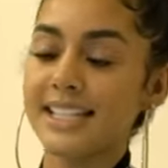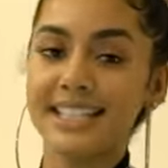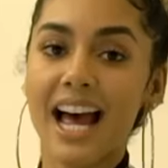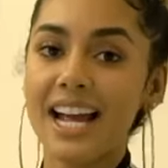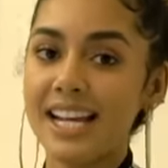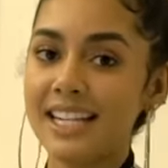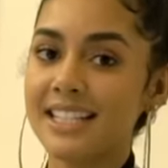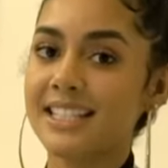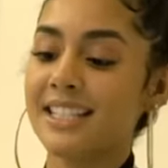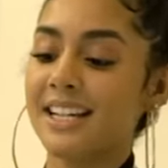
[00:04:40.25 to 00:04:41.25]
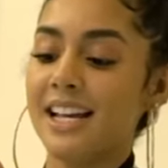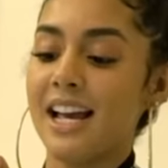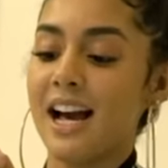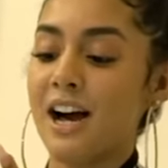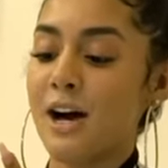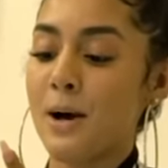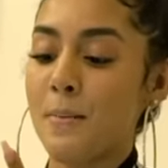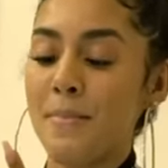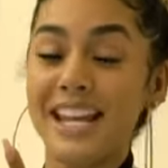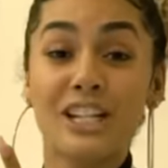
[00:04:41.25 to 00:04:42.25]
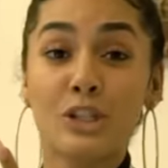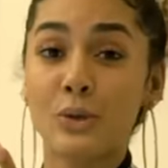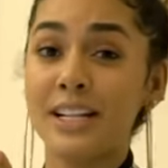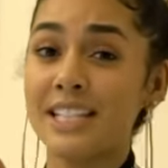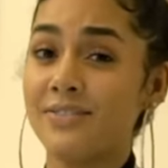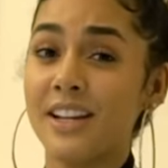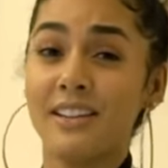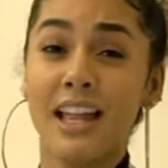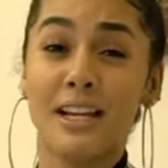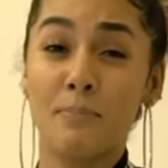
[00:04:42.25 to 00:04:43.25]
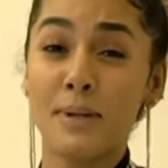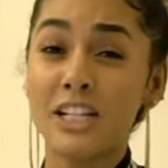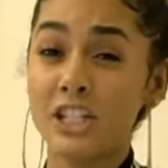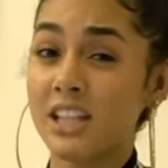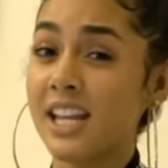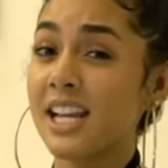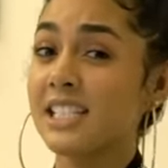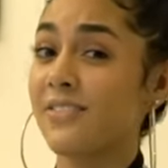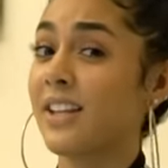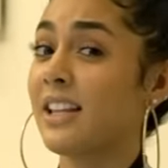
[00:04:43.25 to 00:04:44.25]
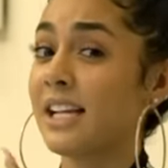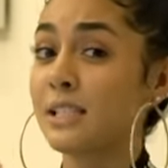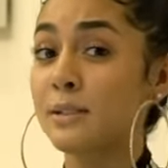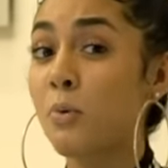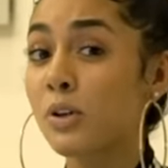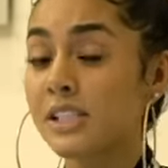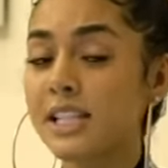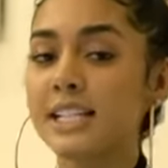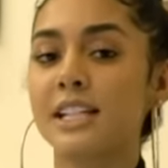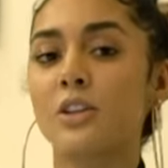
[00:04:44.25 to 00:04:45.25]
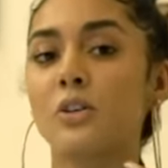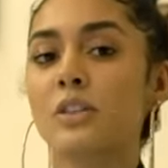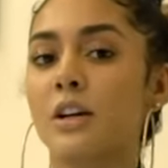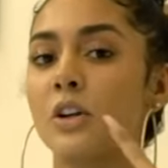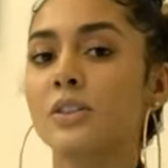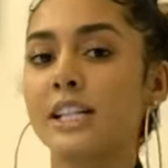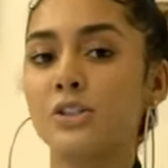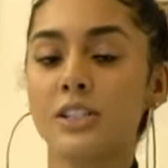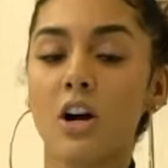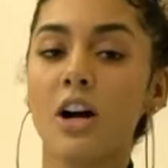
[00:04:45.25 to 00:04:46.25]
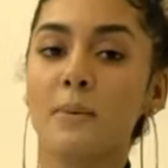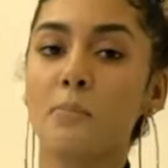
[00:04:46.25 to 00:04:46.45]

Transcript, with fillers: size, um, interests, if they like beach things, if they like sports things, and those those interests are